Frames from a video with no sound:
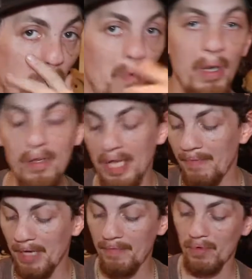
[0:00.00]
do you
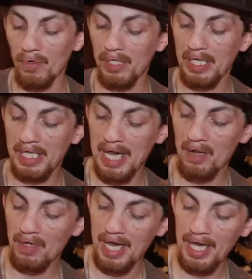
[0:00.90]
think, Baby Rosie? Is that
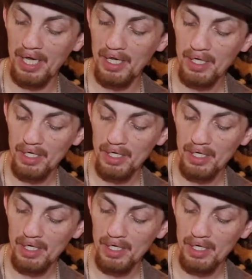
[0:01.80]
okay?